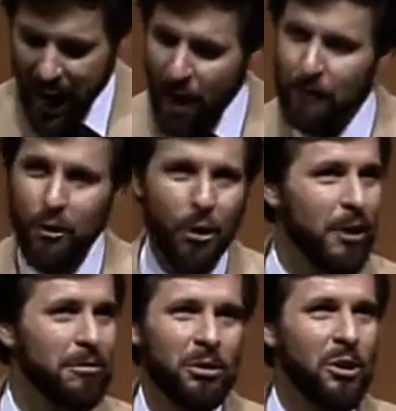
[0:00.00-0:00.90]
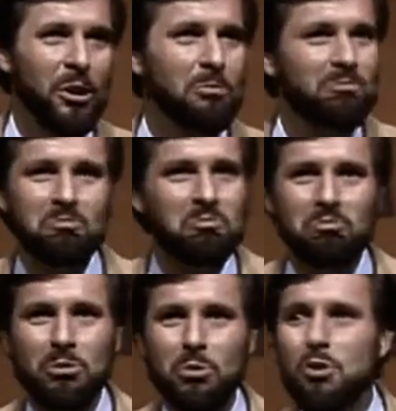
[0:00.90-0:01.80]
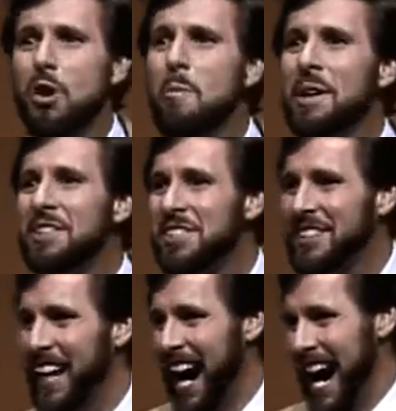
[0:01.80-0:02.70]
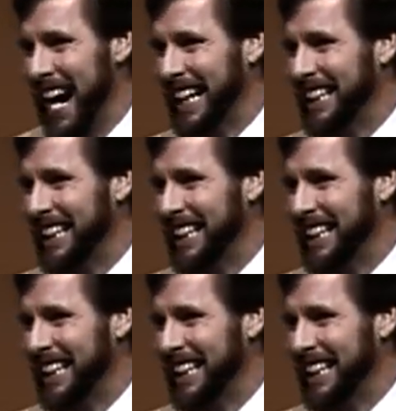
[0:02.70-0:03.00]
now, for, for Rubinstein.